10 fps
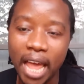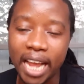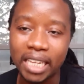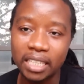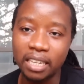
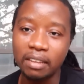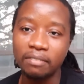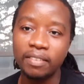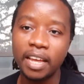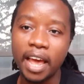
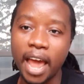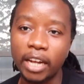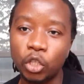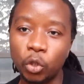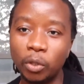active
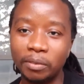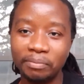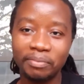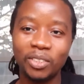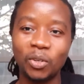ed tool.
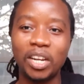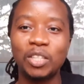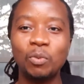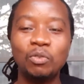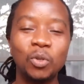So
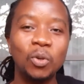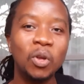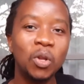let's move to